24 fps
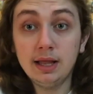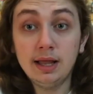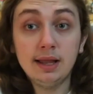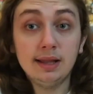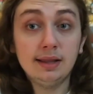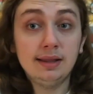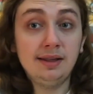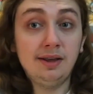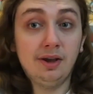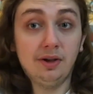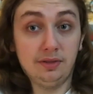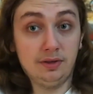
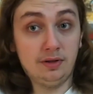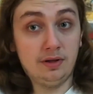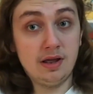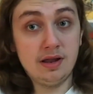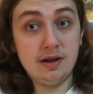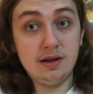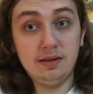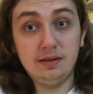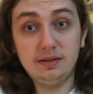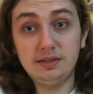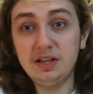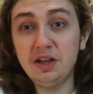The other
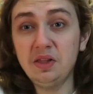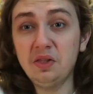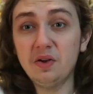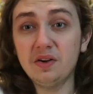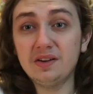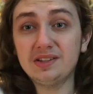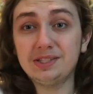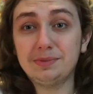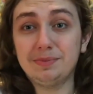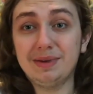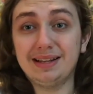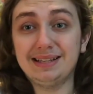innings, he looked
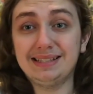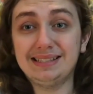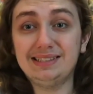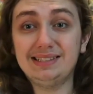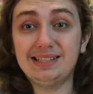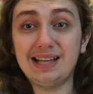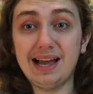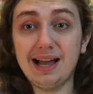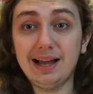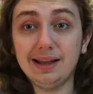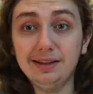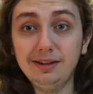
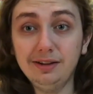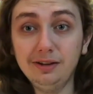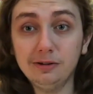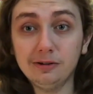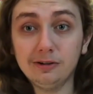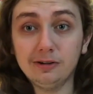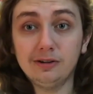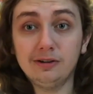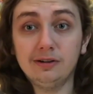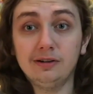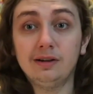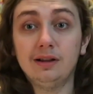
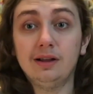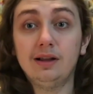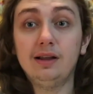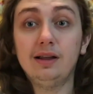spectacular.